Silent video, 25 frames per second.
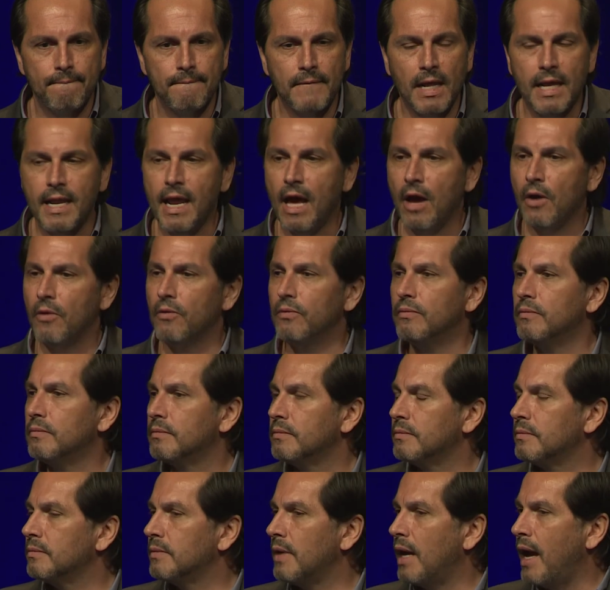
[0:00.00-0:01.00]
Now,
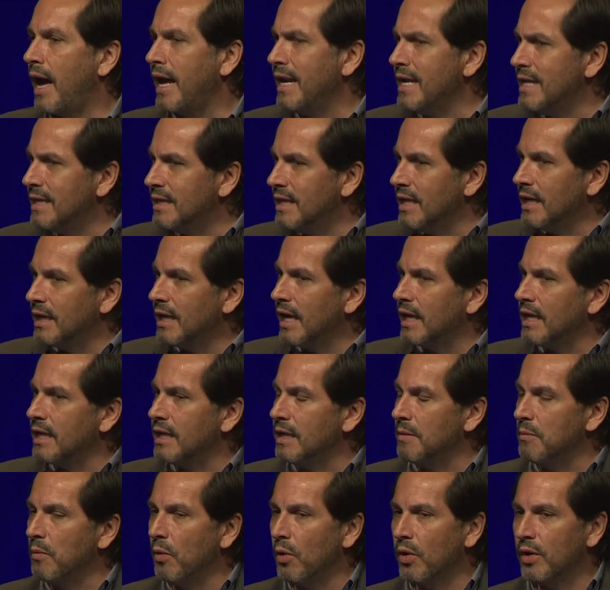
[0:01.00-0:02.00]
I didn't think
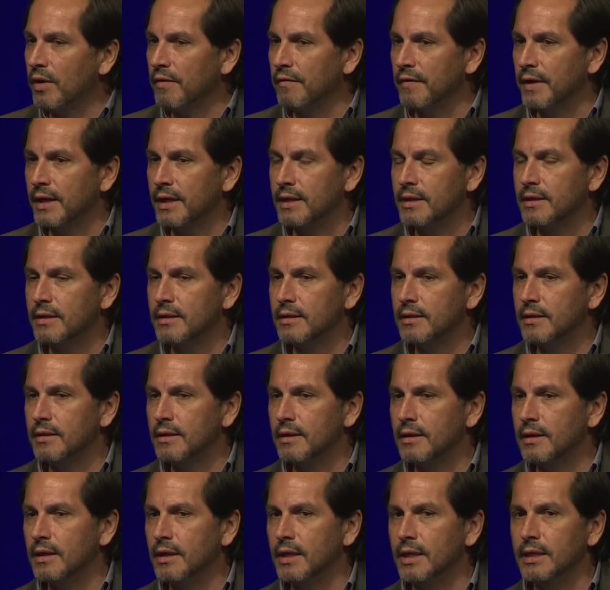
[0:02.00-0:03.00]
anything more of it
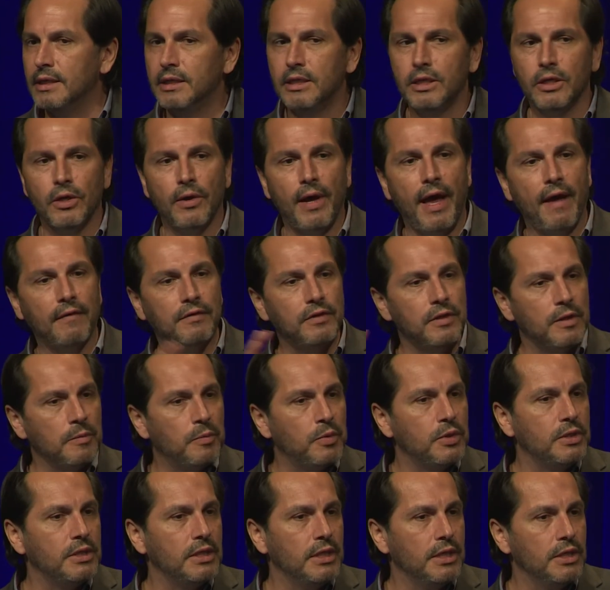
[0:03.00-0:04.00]
until after the
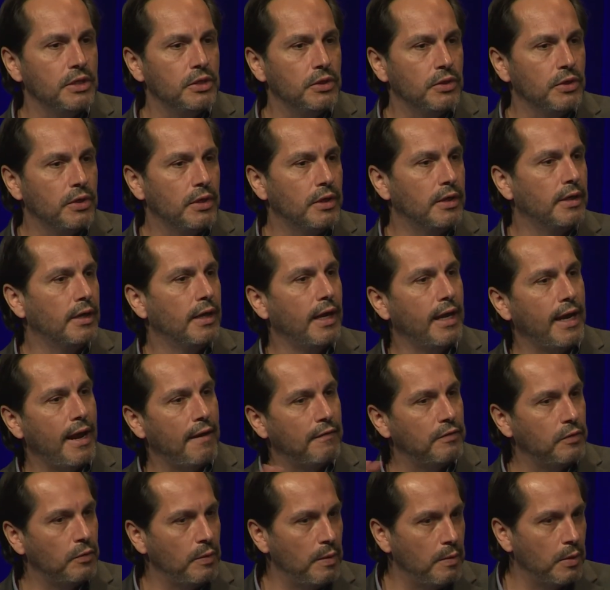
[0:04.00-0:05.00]
procedure and
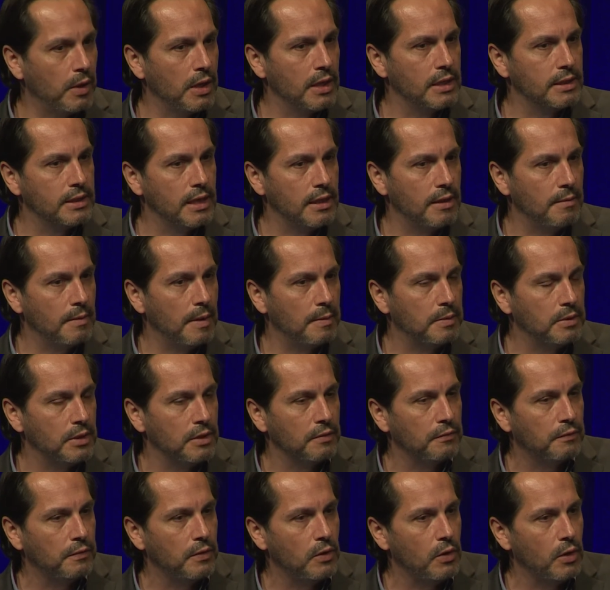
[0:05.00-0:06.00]
after we were going to send him up to the
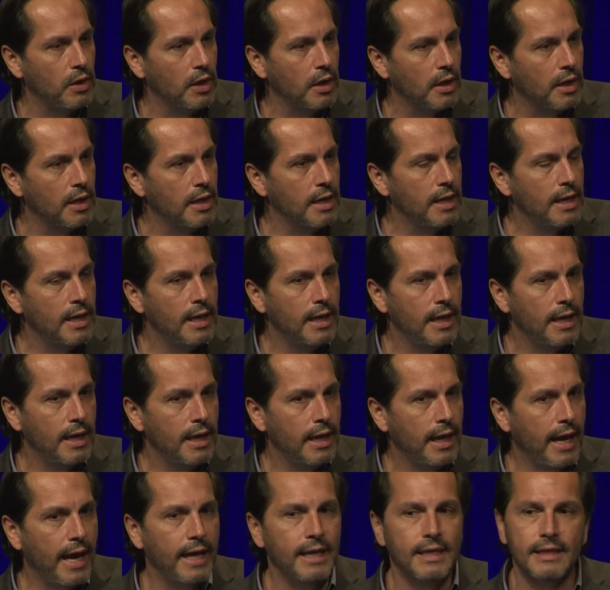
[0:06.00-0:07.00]
floor.
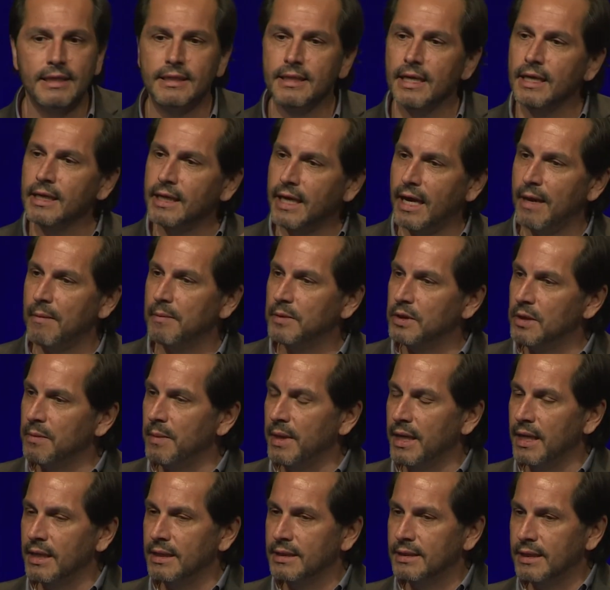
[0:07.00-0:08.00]
And his son came to
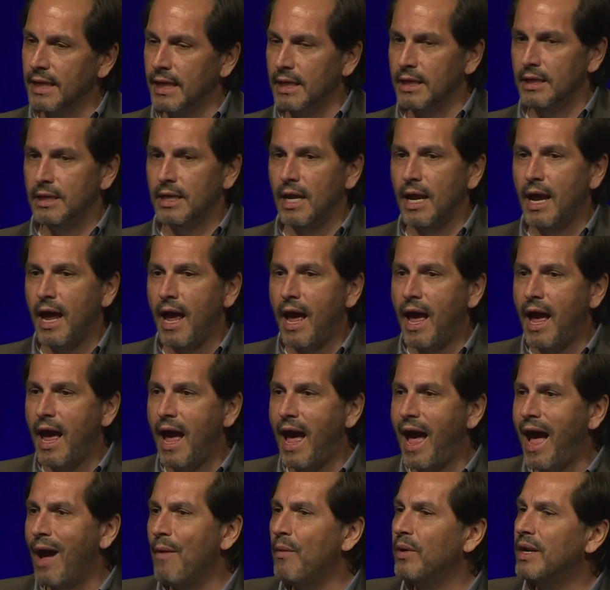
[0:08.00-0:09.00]
me and said,
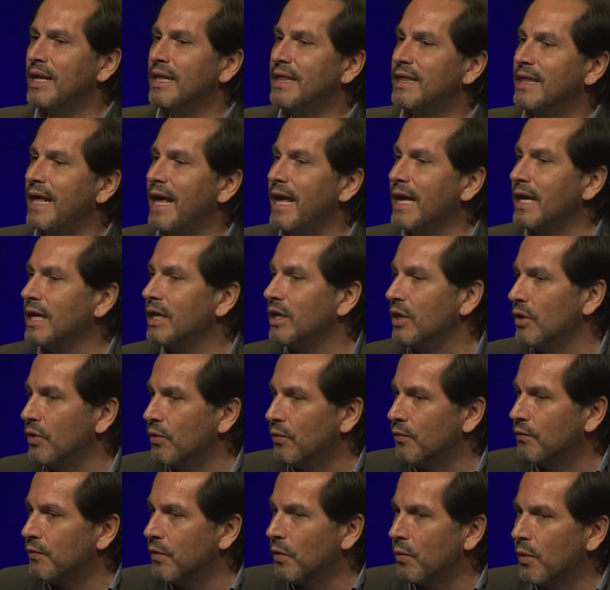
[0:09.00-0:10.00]
I want to thank you
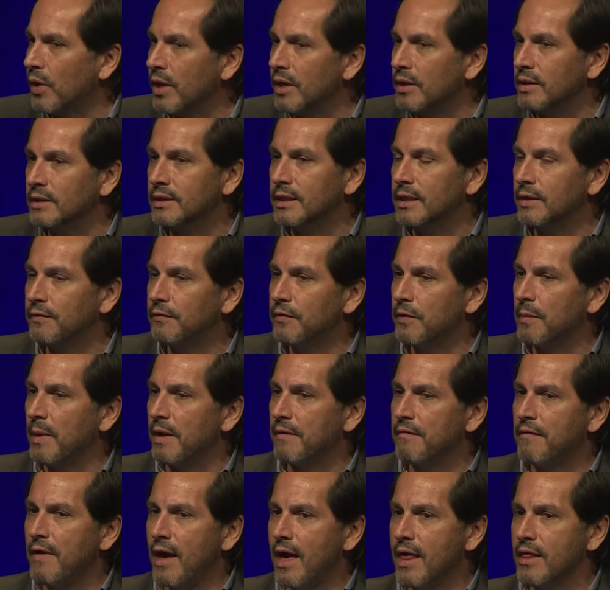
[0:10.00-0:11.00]
for what you did for my
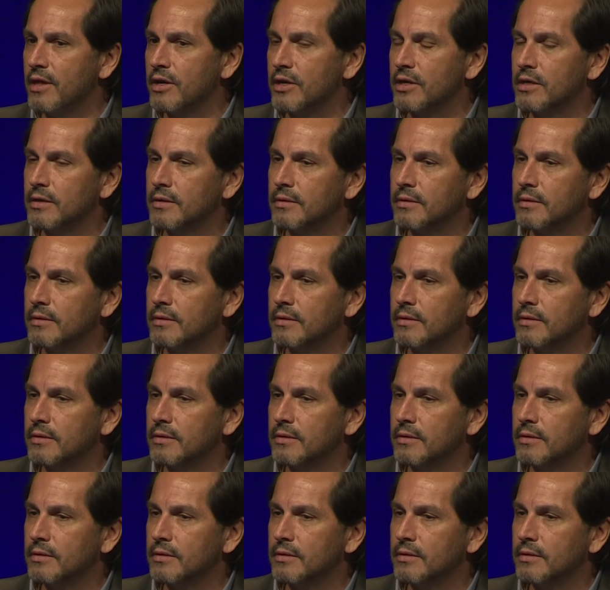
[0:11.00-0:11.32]
father.